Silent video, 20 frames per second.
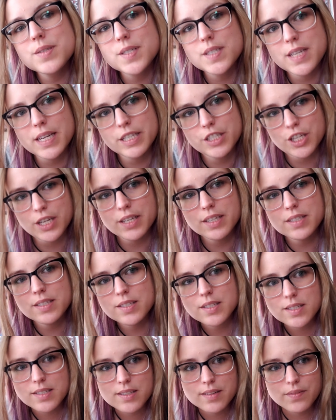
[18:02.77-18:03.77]

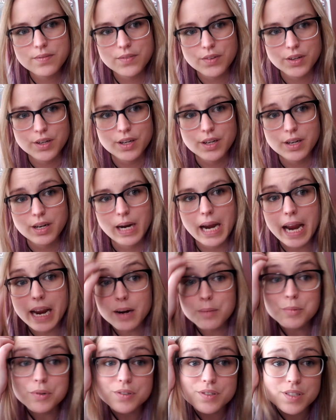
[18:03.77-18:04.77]
stitches for
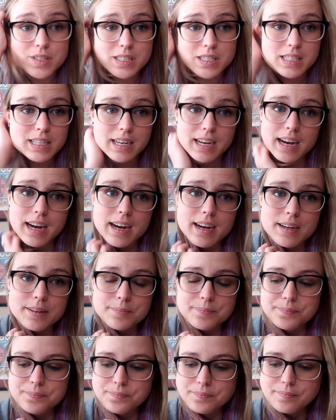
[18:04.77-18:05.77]
animals.
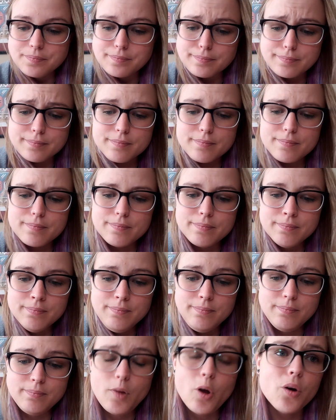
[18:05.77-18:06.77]

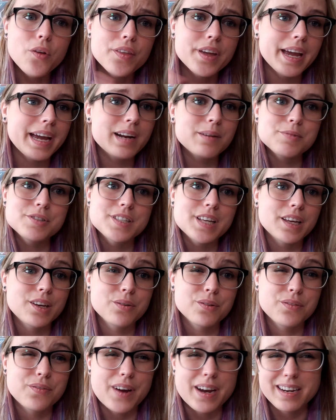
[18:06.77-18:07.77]
All the animals that you
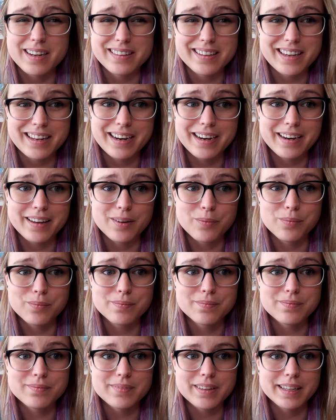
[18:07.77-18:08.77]
would find in the
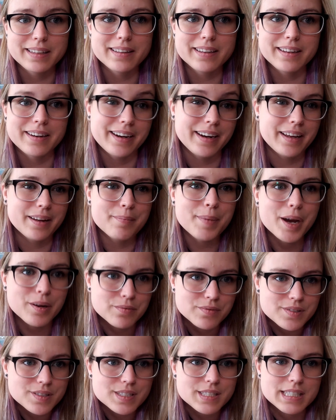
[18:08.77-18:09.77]
Canadian
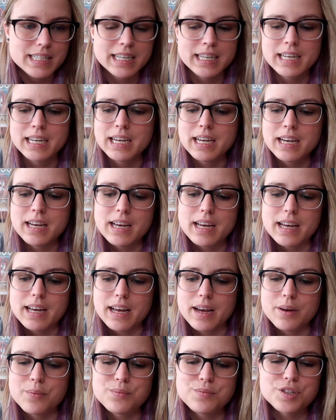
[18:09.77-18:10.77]
mountains.
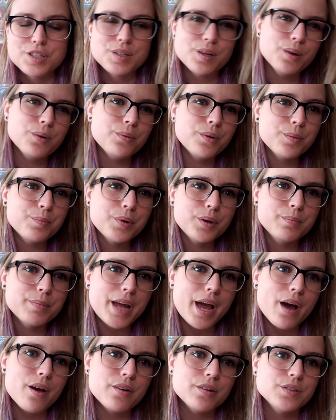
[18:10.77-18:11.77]
I just kind of want to put them
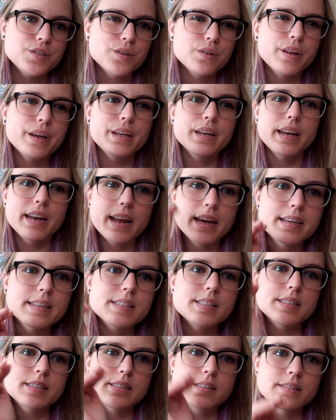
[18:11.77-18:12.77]
down and do like
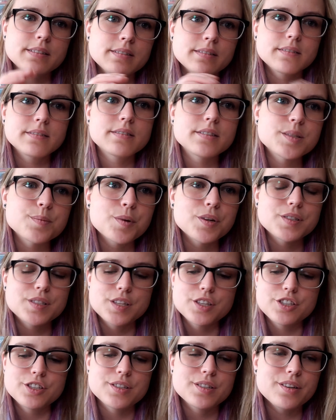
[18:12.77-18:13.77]
nice small
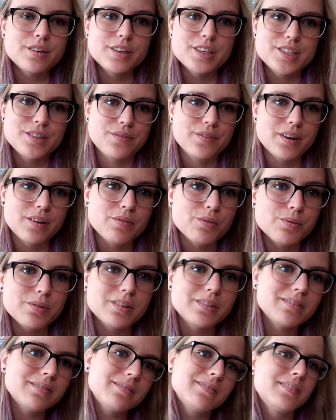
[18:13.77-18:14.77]
stitches that are easy for
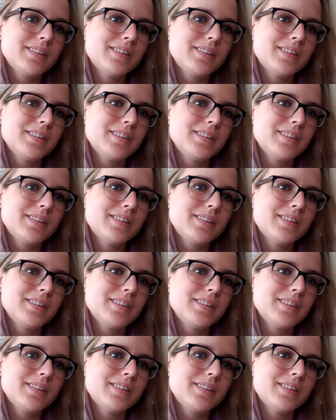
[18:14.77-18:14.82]
everyone.